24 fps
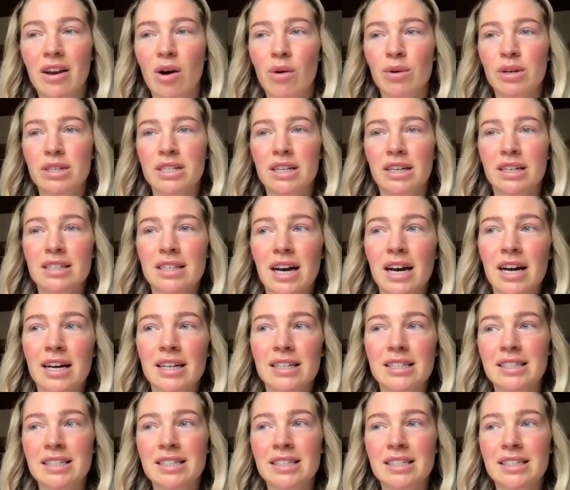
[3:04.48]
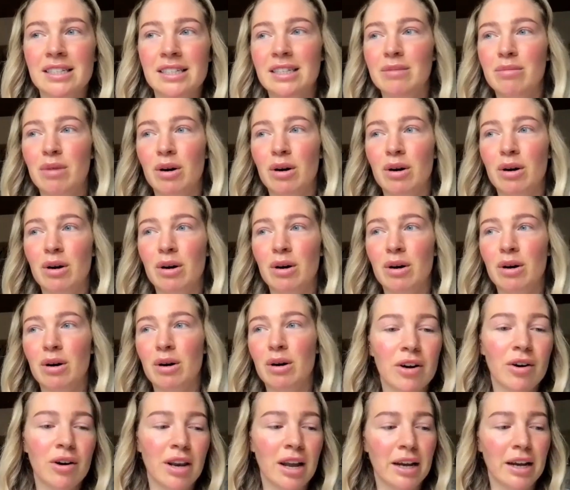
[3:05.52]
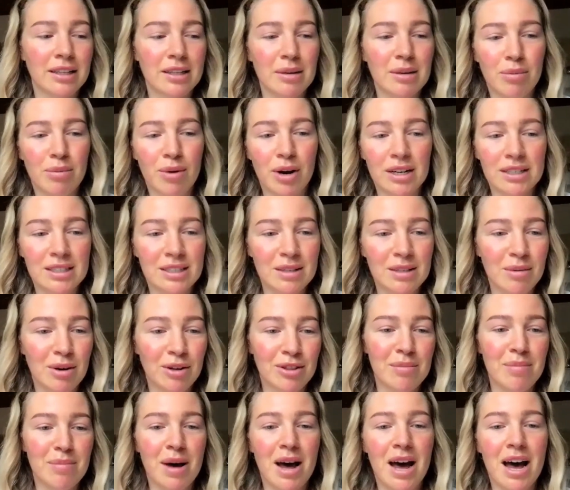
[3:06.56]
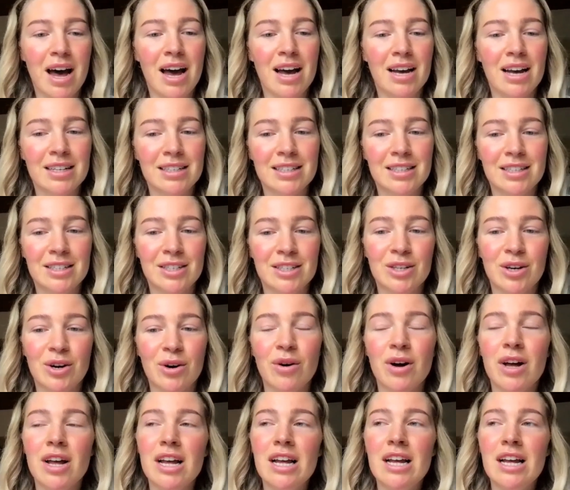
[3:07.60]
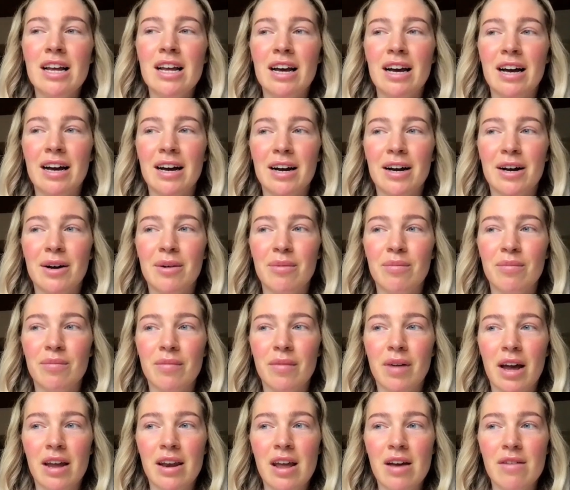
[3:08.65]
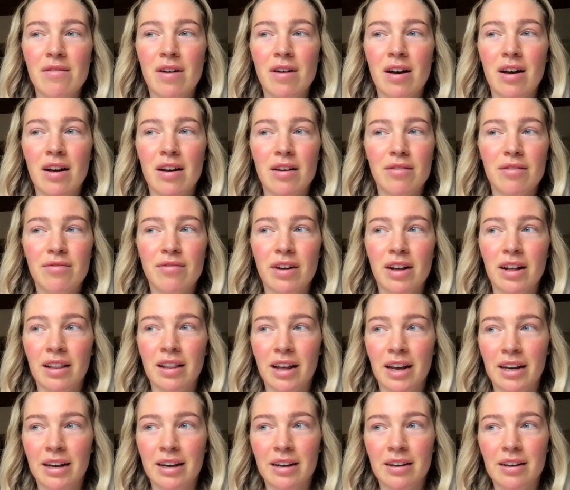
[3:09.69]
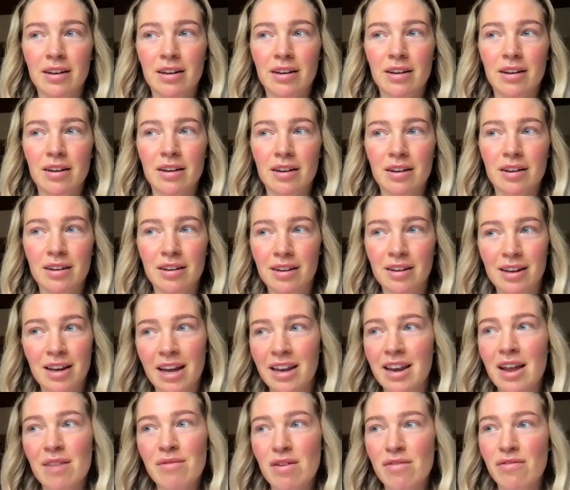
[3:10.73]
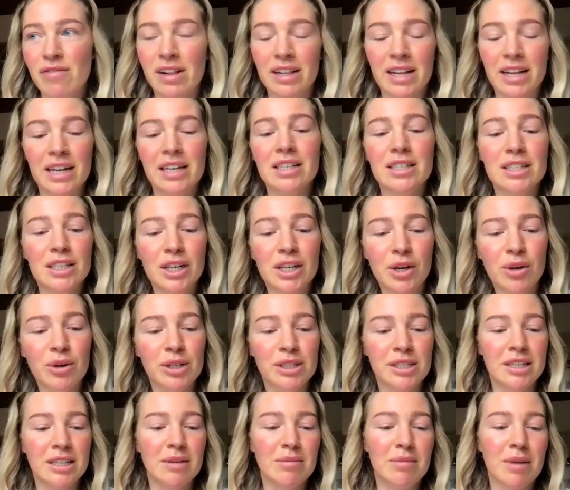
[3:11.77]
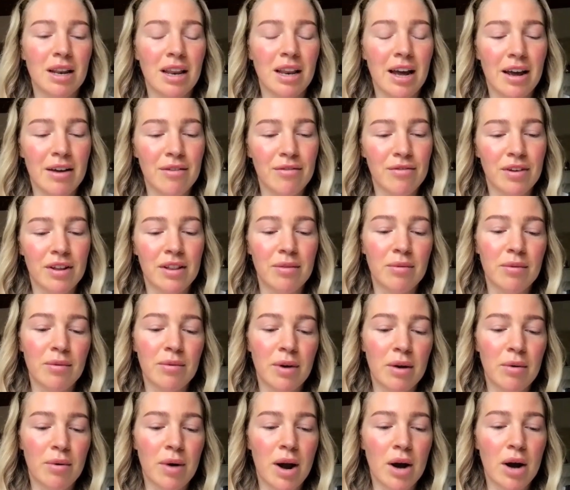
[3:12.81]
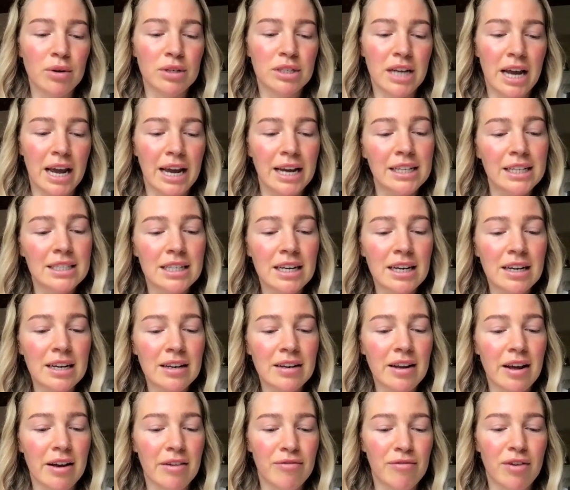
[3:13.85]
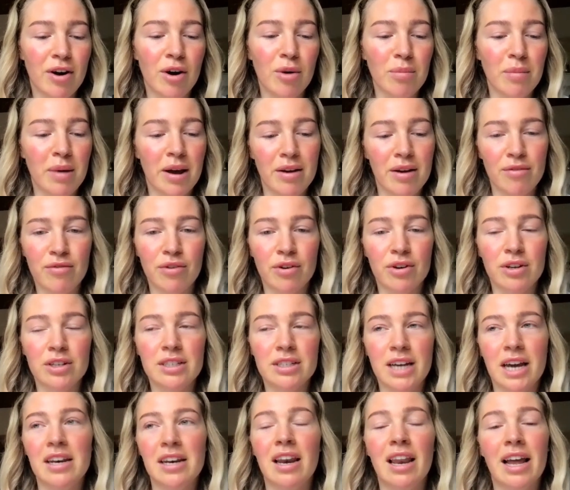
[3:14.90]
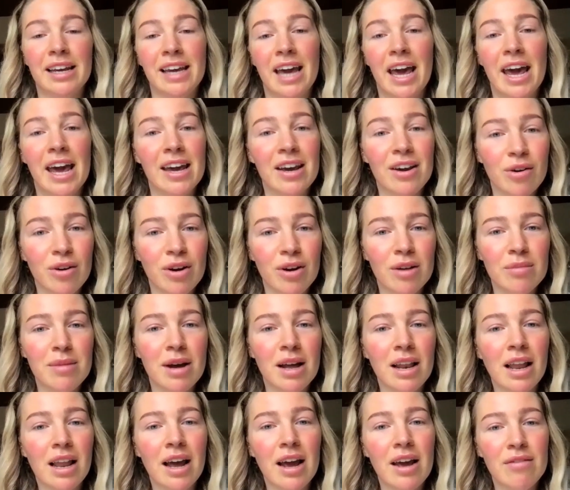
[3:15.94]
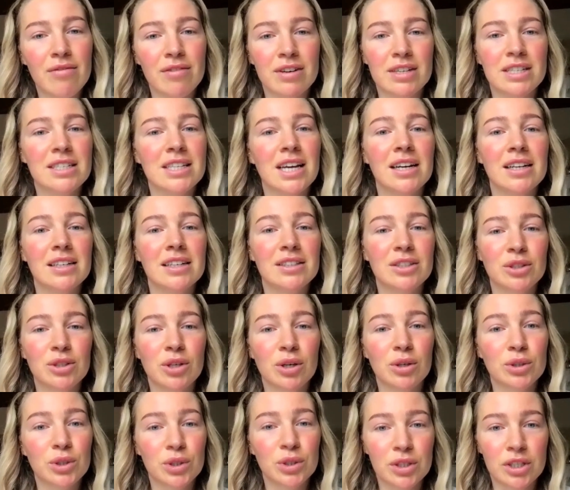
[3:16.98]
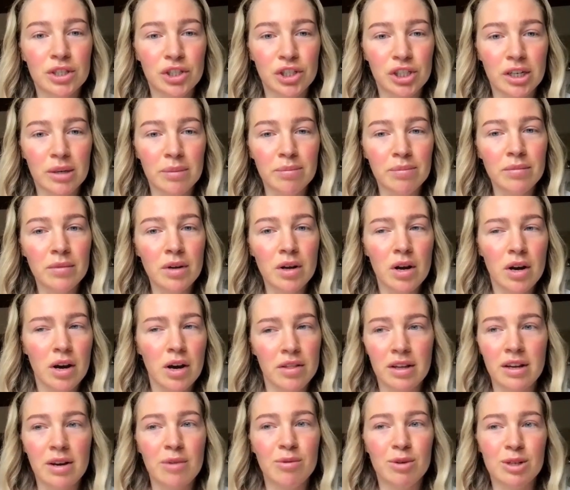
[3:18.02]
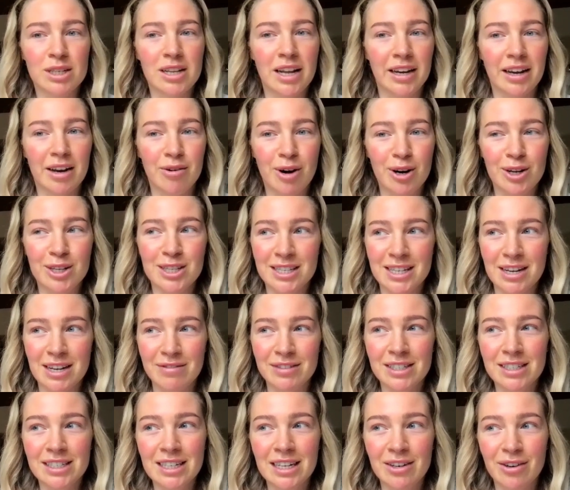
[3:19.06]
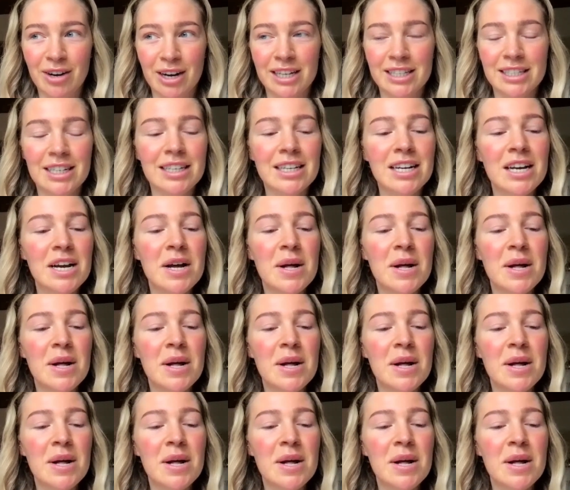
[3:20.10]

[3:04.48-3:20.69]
always anxiety about the future, or like depressed about the past. So um I never felt like I never felt any security in my life. And around eighteen, I found my first kind of like anchor in my life. I started to go to the gym. I think it was like around seventeen or eighteen.